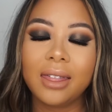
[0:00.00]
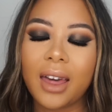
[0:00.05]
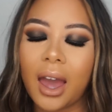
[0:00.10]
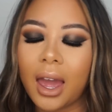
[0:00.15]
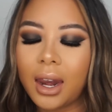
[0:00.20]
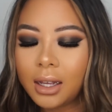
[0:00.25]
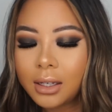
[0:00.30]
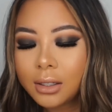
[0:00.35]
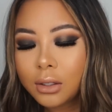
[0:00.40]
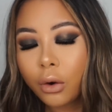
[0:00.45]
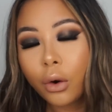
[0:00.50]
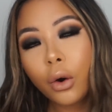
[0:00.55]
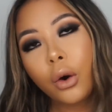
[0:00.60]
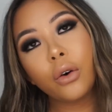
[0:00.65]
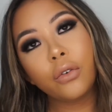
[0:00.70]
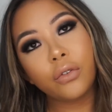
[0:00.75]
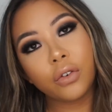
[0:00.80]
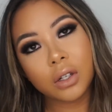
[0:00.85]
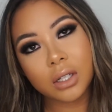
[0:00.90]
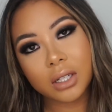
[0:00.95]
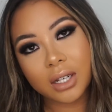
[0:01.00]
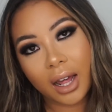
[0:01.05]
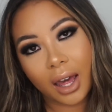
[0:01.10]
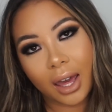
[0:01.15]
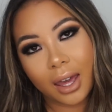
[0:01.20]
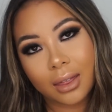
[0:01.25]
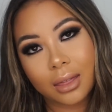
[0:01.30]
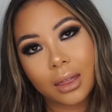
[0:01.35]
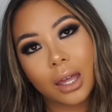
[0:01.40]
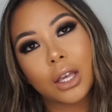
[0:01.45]
That is all for
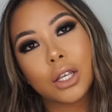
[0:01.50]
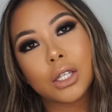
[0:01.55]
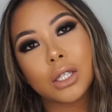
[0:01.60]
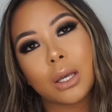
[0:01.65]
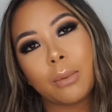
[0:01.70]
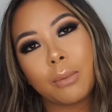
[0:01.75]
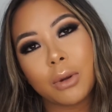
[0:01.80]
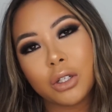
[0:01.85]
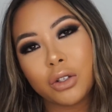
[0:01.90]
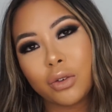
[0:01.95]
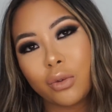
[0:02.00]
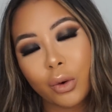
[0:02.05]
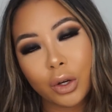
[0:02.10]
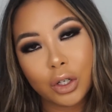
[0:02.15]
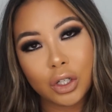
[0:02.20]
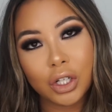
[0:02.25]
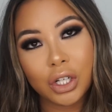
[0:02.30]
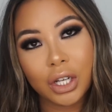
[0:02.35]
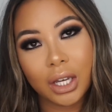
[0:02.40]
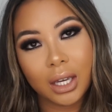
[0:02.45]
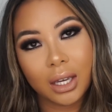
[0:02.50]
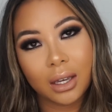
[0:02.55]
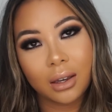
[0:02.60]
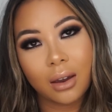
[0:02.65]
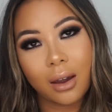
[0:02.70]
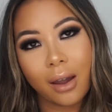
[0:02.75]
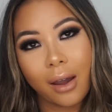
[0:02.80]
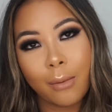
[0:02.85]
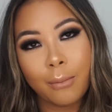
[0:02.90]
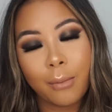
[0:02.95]
today. Thank you so much for watching
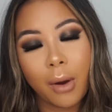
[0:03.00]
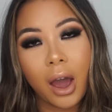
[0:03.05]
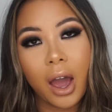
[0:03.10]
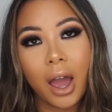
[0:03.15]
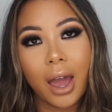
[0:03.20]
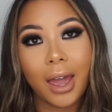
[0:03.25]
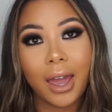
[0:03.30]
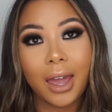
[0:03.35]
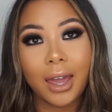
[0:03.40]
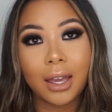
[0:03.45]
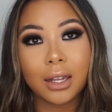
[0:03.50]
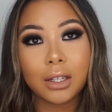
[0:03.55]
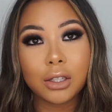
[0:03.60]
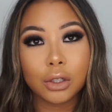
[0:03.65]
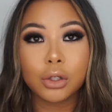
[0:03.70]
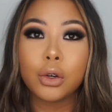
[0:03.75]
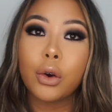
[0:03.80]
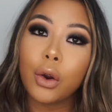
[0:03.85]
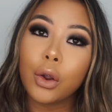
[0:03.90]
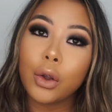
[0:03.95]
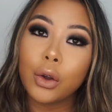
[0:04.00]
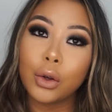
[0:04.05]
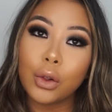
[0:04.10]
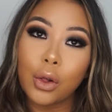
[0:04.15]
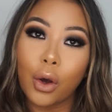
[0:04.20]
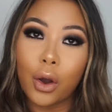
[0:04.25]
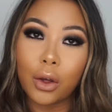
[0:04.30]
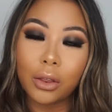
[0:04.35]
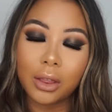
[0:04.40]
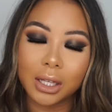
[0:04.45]
my tutorial
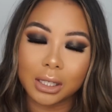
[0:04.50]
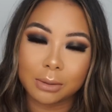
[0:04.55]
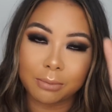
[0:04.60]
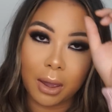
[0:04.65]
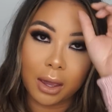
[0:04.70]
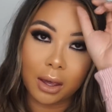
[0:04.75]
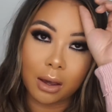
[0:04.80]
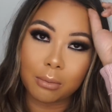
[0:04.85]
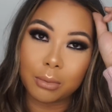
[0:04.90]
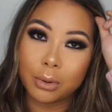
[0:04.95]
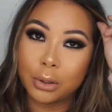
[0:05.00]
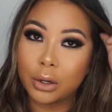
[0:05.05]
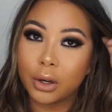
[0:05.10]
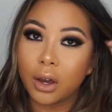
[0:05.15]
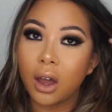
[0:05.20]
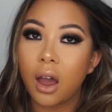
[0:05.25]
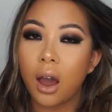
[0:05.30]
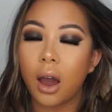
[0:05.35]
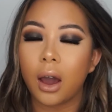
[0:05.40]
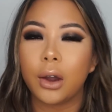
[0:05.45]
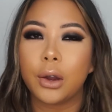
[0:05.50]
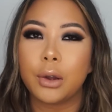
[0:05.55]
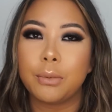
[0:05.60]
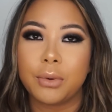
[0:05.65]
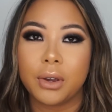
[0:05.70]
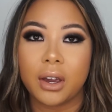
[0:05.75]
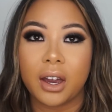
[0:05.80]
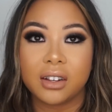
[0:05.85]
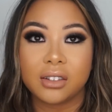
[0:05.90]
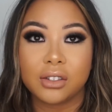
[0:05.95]
on this makeup look. I hope
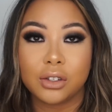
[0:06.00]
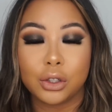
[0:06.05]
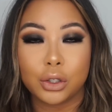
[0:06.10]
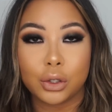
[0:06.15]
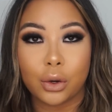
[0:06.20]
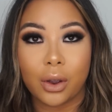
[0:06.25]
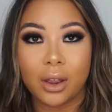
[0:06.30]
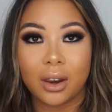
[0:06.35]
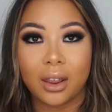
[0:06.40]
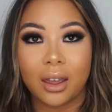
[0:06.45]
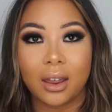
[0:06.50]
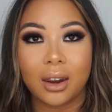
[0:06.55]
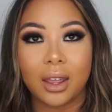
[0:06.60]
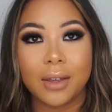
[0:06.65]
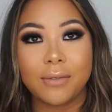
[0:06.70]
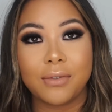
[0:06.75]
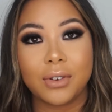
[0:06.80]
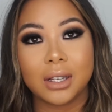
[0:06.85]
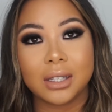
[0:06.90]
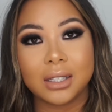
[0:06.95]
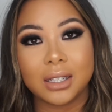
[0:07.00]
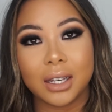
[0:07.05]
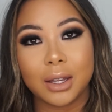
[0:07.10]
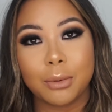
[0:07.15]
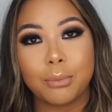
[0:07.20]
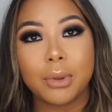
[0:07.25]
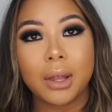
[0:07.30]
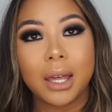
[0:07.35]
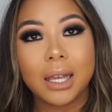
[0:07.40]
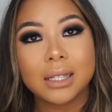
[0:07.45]
you guys enjoyed it. If you
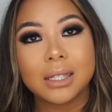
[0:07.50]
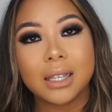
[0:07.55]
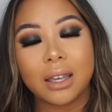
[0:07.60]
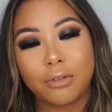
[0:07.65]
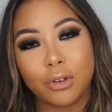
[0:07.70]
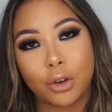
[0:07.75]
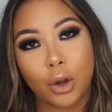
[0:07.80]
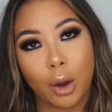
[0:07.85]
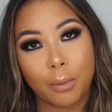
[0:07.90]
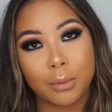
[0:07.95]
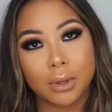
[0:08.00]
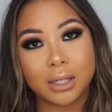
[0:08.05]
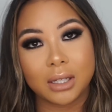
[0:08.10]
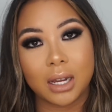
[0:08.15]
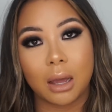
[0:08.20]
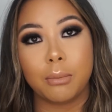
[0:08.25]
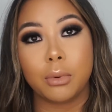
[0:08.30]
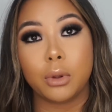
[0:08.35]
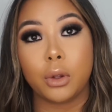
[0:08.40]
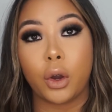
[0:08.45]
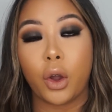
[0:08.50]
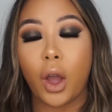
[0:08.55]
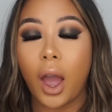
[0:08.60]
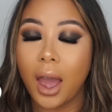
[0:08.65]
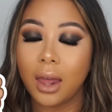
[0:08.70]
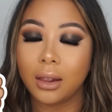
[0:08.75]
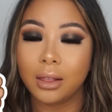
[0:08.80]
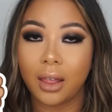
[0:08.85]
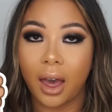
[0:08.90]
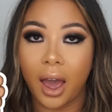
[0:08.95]
did, please leave your comments down below
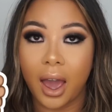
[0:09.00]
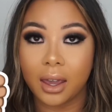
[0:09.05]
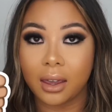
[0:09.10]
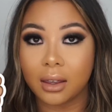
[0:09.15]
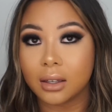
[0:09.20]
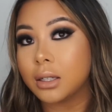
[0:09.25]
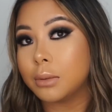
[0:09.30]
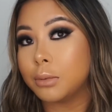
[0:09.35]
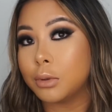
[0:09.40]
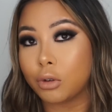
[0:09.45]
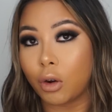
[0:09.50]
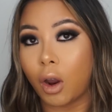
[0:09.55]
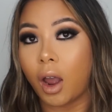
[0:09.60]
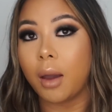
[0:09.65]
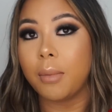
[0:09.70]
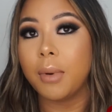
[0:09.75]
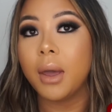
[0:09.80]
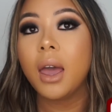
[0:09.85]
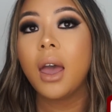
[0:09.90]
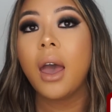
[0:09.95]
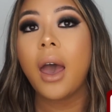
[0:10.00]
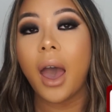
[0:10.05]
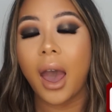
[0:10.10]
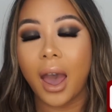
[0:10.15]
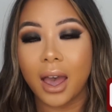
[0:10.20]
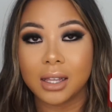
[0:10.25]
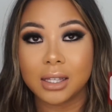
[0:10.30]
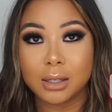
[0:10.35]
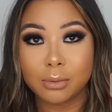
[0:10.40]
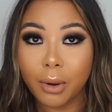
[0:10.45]
and like, subscribe
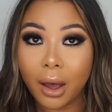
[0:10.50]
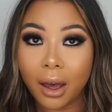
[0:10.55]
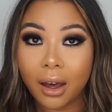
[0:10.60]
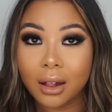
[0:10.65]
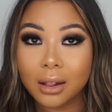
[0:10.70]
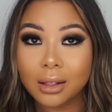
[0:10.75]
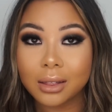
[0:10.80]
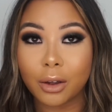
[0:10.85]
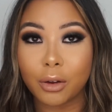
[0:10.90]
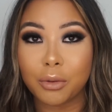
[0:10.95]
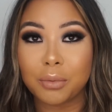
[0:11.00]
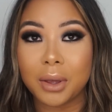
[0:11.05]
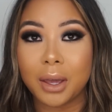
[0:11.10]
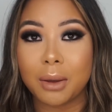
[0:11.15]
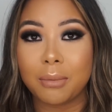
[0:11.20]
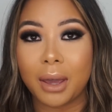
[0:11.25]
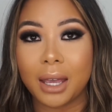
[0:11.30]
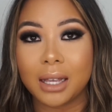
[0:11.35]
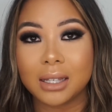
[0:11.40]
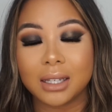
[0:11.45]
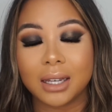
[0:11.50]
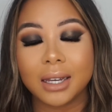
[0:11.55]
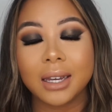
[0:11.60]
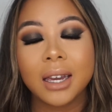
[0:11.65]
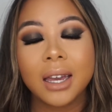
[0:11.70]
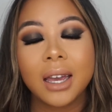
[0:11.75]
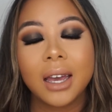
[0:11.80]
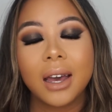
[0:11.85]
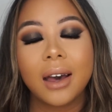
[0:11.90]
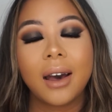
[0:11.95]
as well. That would be amazing.
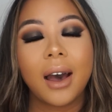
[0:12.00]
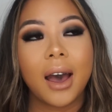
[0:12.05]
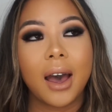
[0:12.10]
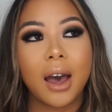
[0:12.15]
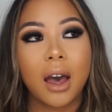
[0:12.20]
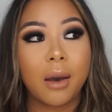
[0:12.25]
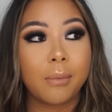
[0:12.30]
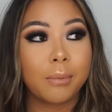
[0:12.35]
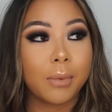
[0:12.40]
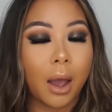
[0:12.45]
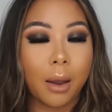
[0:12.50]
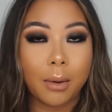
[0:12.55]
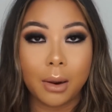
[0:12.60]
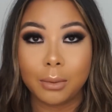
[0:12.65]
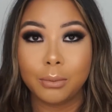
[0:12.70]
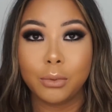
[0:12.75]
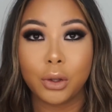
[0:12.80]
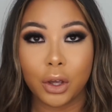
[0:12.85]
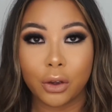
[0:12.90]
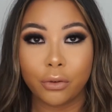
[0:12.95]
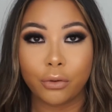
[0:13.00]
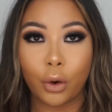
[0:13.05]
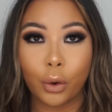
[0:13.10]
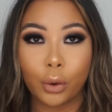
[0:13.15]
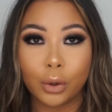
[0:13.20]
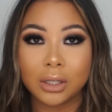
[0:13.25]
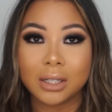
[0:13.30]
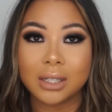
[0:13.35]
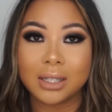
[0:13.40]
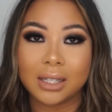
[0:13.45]
And I'm looking
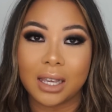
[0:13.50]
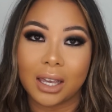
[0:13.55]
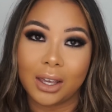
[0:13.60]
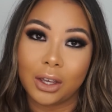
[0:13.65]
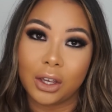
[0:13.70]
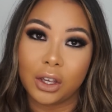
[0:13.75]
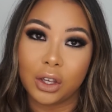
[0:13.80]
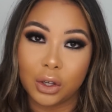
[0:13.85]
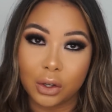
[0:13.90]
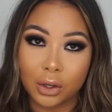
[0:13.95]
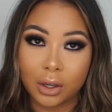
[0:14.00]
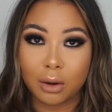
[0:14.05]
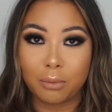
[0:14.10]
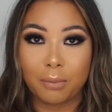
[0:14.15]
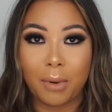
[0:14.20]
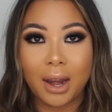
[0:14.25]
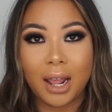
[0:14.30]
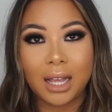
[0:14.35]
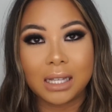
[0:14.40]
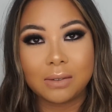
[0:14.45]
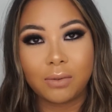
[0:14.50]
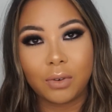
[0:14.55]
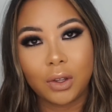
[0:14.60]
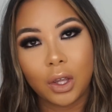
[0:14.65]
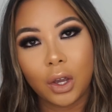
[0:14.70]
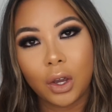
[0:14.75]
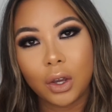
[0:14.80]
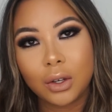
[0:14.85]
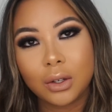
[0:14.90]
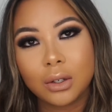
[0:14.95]
forward to seeing you in my next
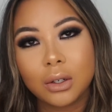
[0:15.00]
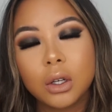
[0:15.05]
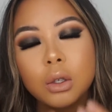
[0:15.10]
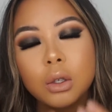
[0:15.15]
video.